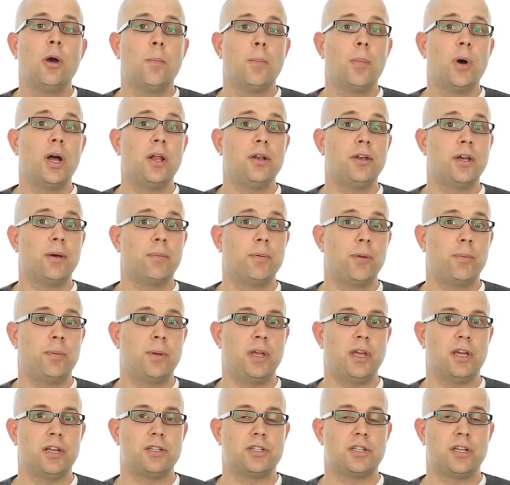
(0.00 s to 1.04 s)
but
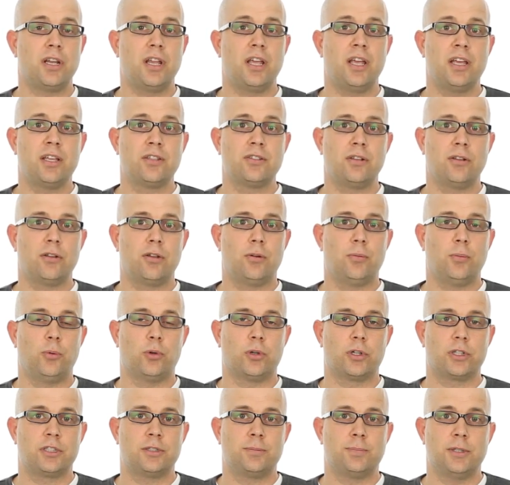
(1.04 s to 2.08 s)
WP Engine is a little
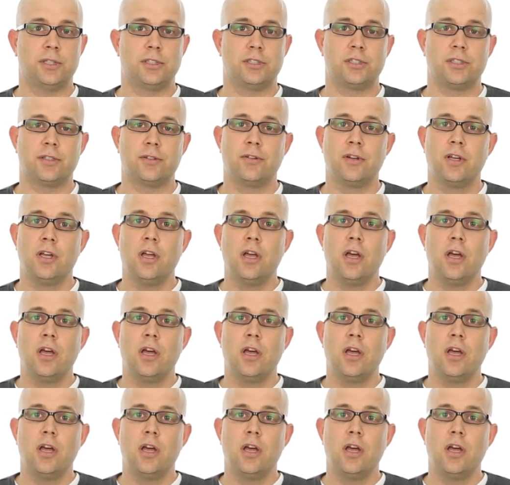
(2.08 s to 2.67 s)
more expensive.